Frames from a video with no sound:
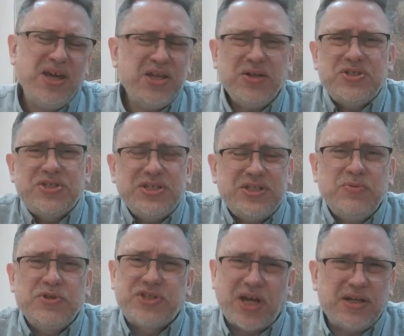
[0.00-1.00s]
Sisley
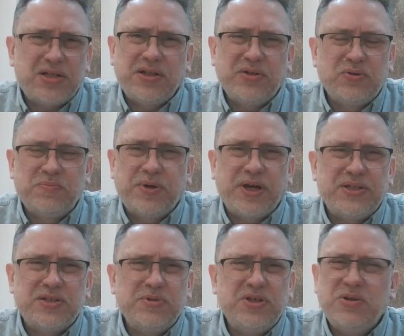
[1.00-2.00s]
was technically a good
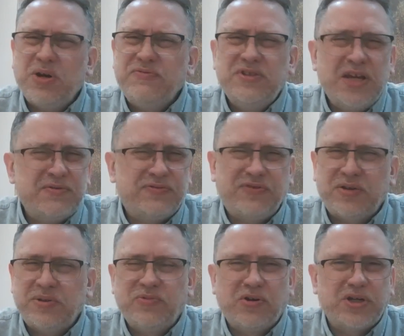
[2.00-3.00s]
painter, but, I've never found
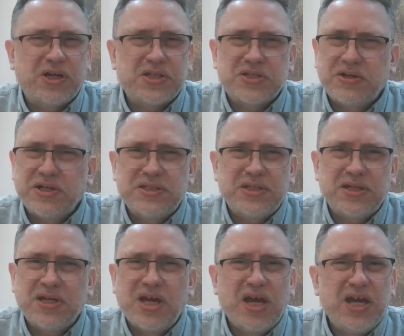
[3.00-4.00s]
him very
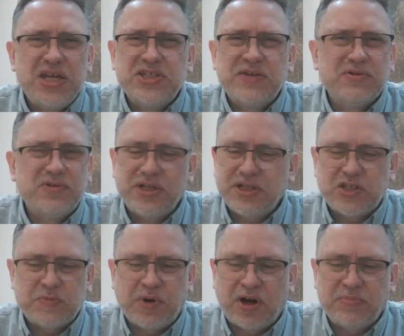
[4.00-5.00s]
exciting. He's never really
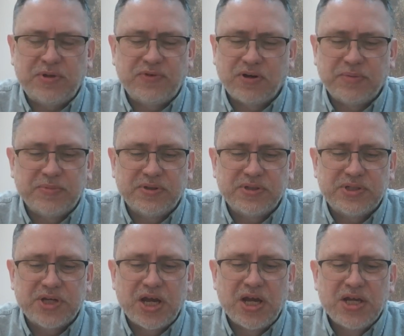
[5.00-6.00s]
inspired me very
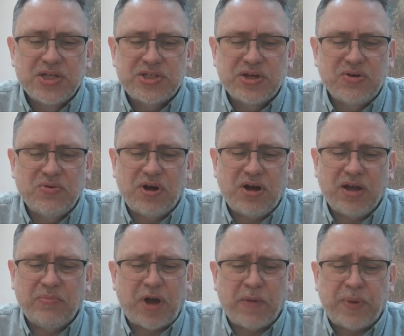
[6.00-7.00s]
much. So
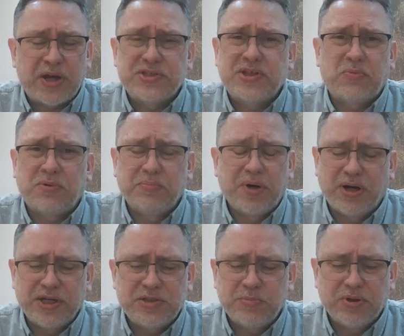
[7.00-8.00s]
I passed that one
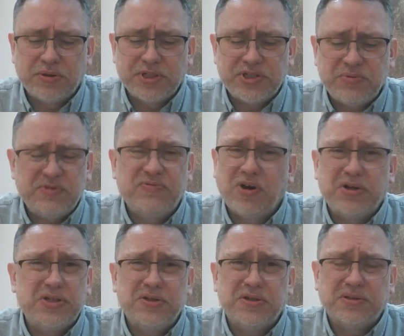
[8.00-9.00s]
by, to be honest. It was very
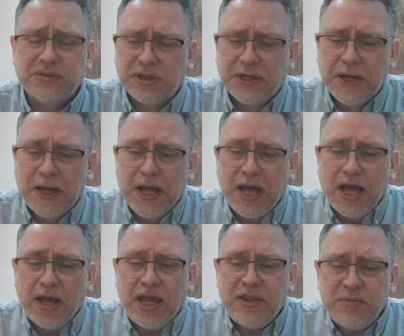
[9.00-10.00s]
dull.
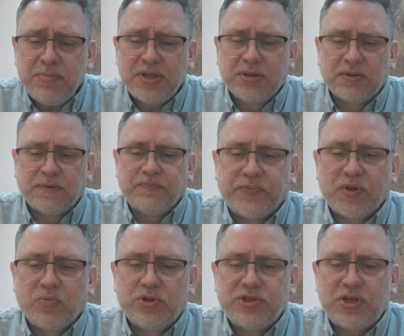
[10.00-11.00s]
In the middle
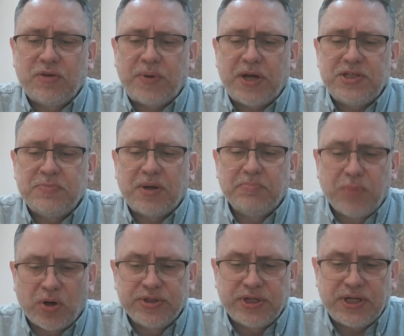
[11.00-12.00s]
was a painting by
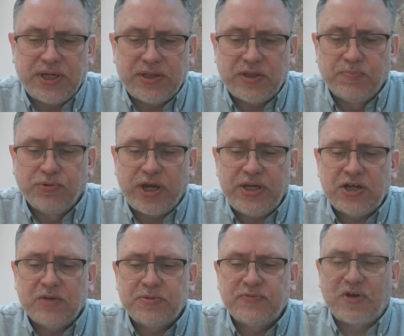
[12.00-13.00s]
Monet, The Breakup of